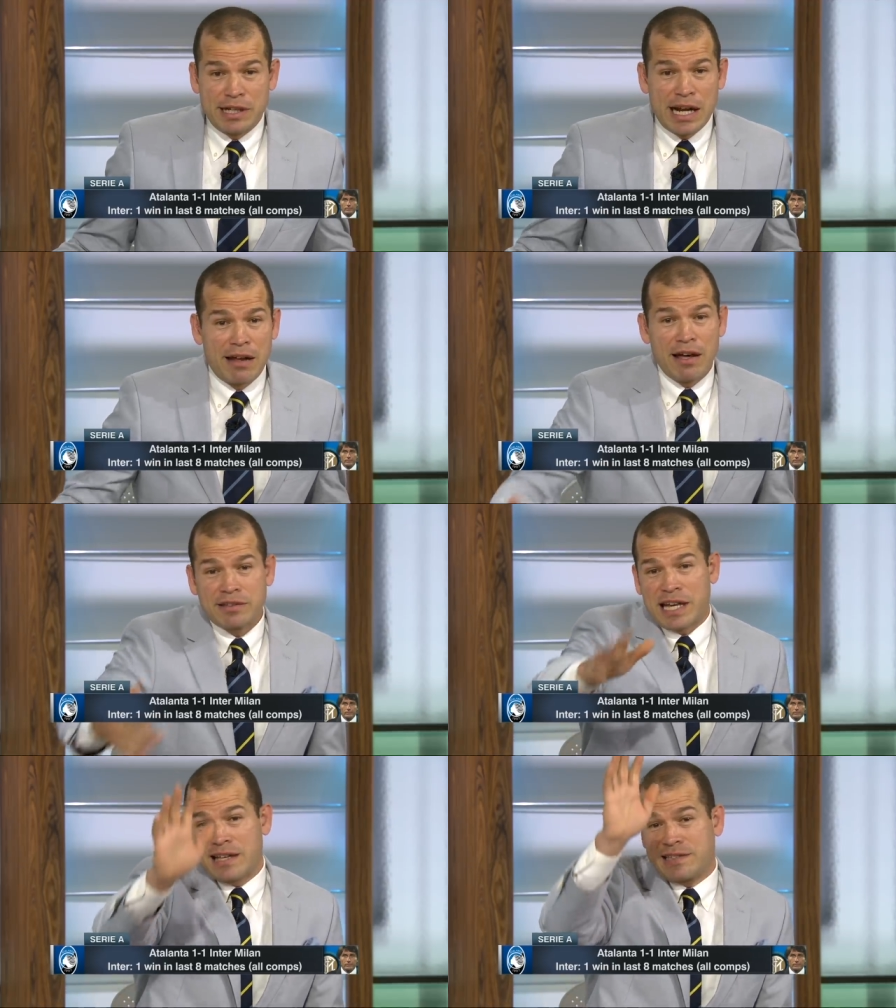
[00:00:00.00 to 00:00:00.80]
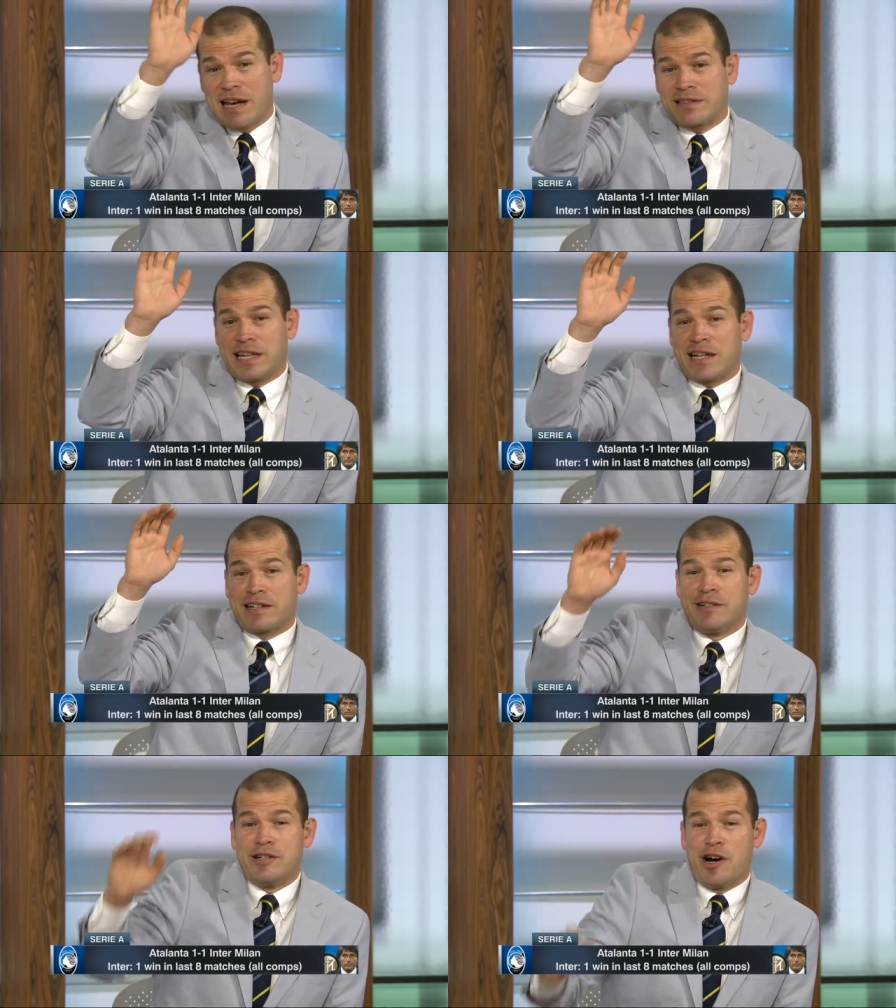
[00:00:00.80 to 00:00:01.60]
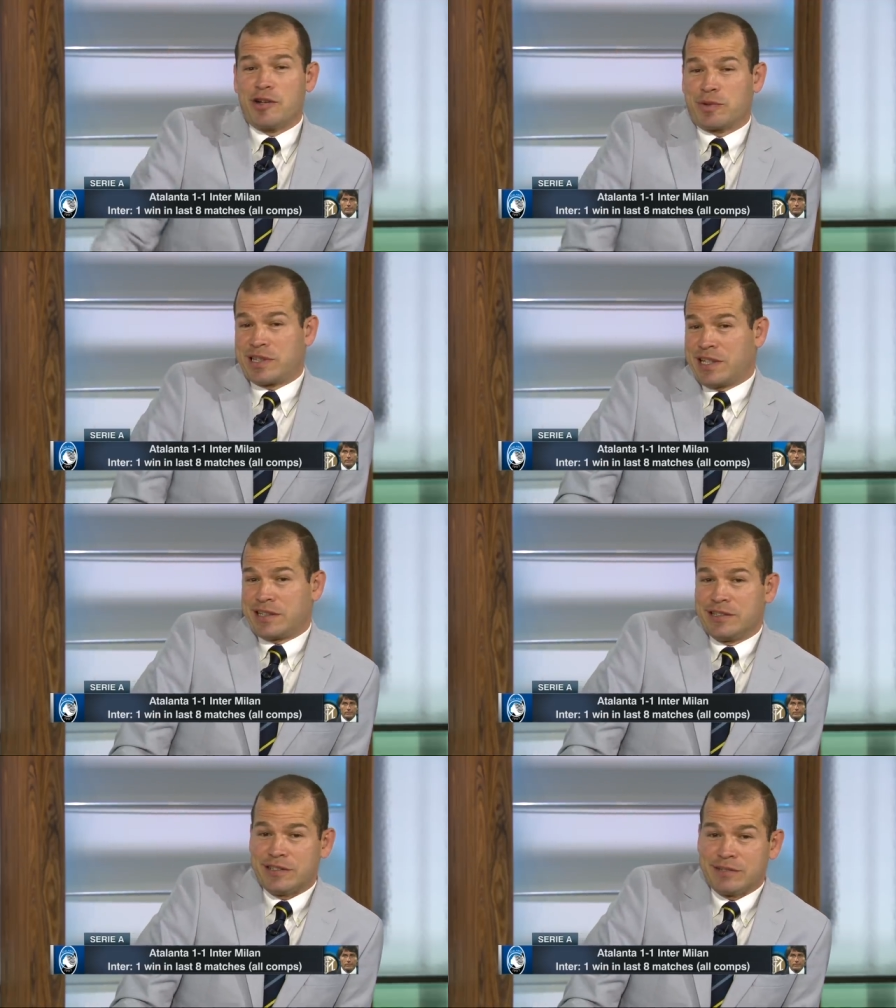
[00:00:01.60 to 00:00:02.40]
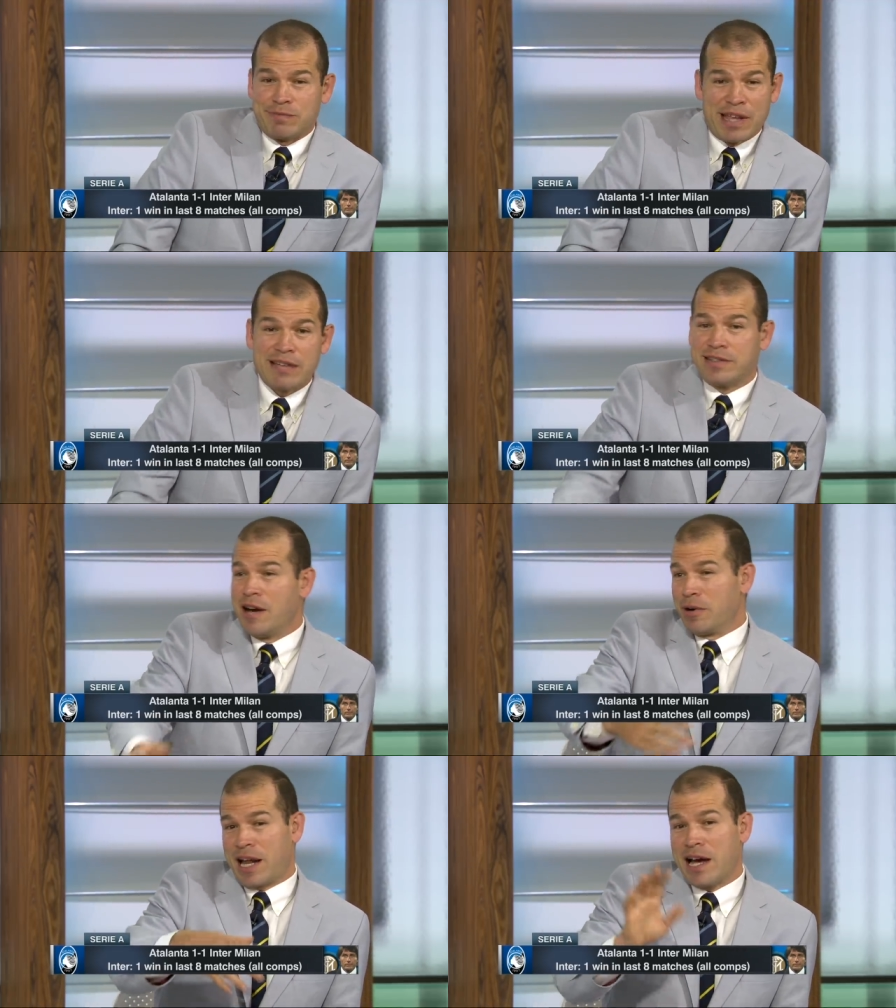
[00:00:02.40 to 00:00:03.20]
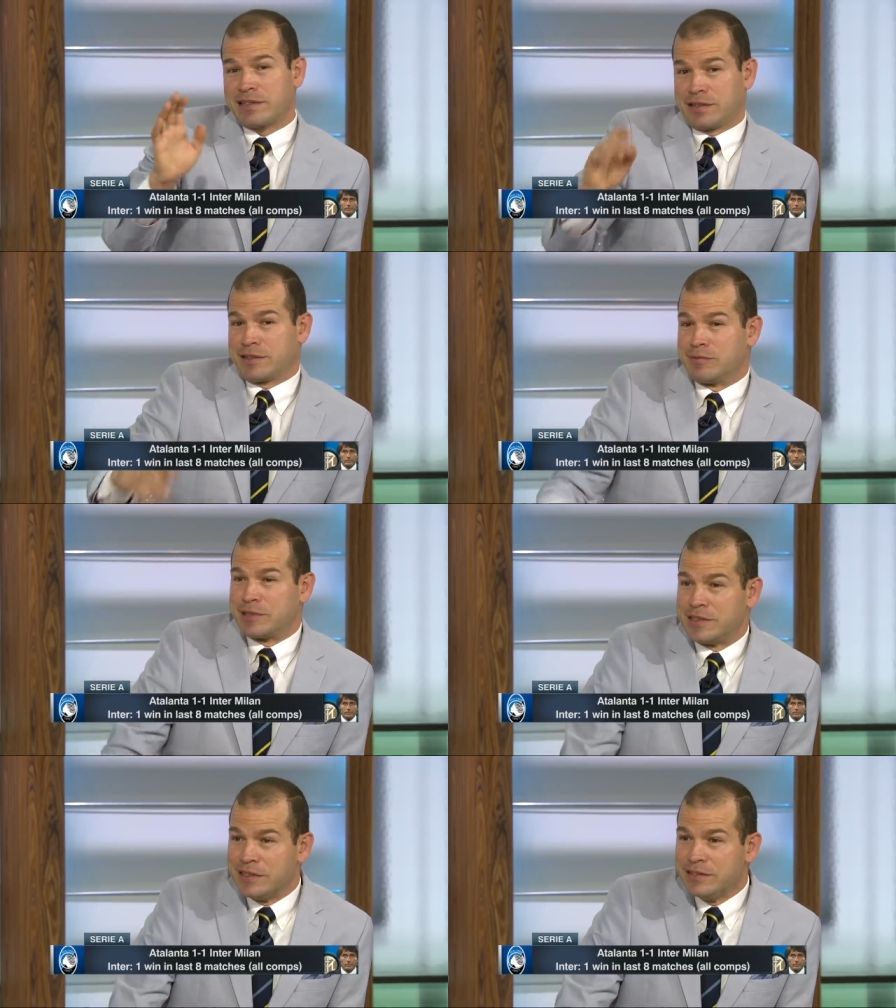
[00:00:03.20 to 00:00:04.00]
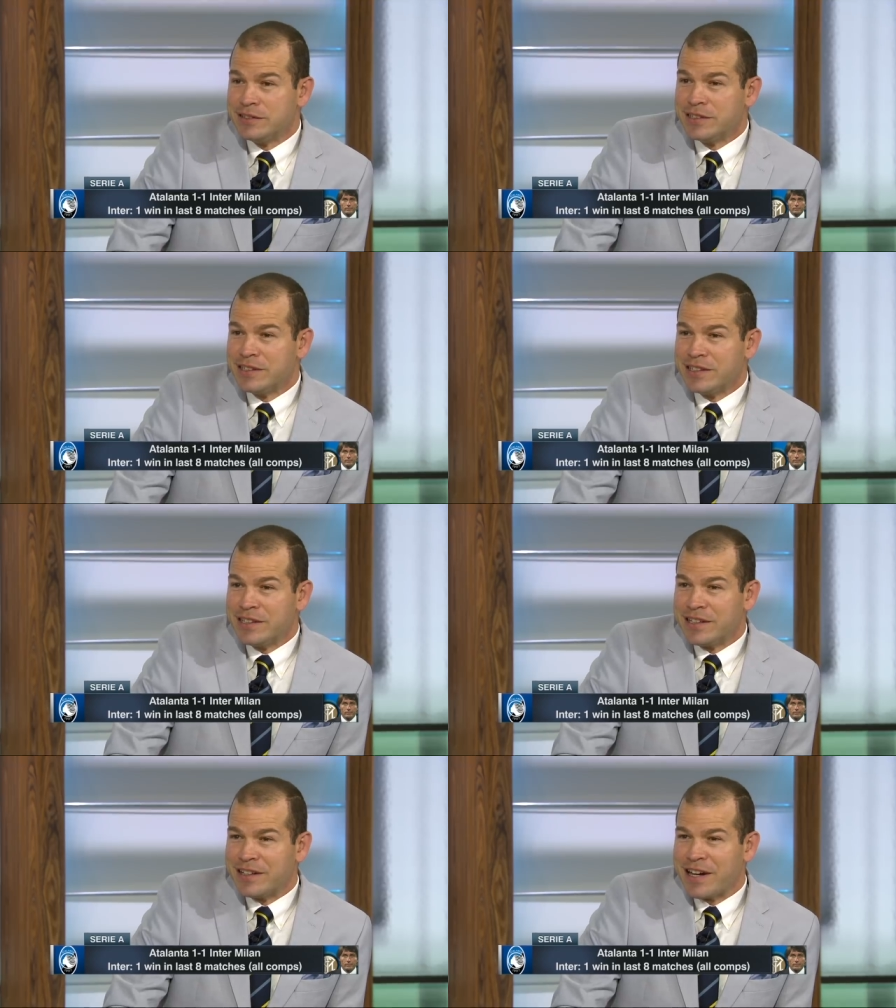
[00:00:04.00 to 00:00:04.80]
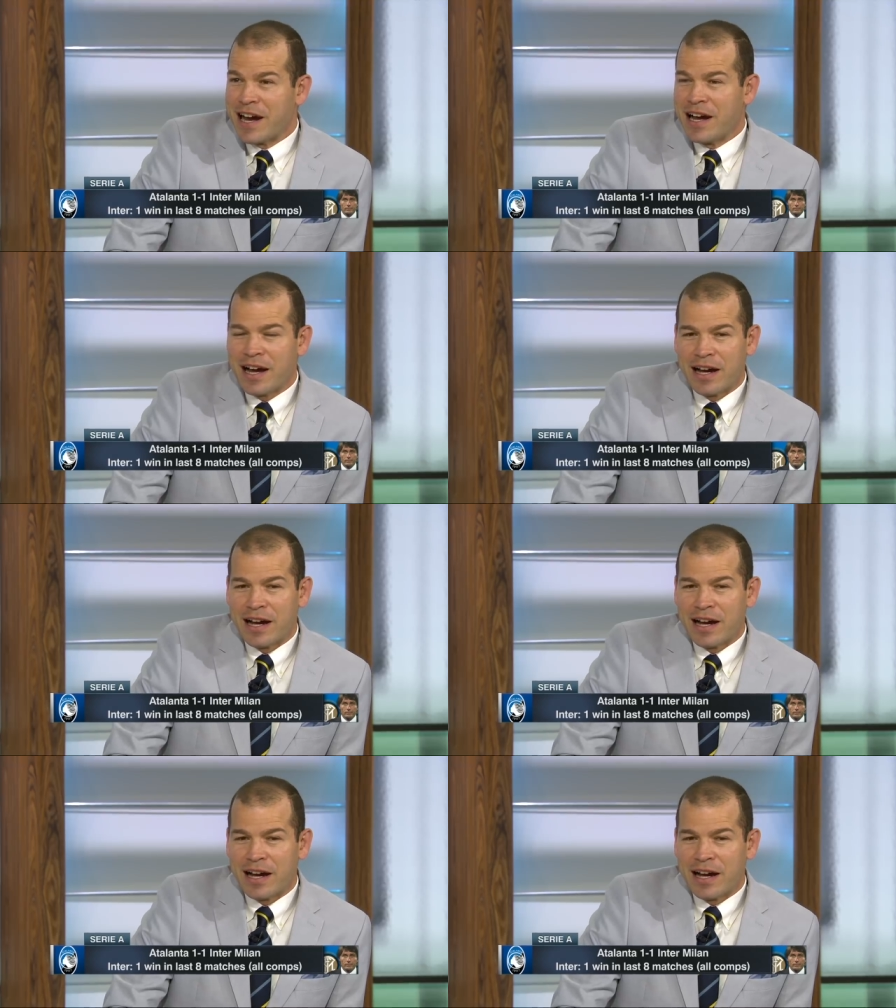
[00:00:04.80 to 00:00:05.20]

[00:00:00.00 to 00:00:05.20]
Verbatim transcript: now those guys out there, who knows what they're doing? That's not what I told them to do." Brilliant. Uh,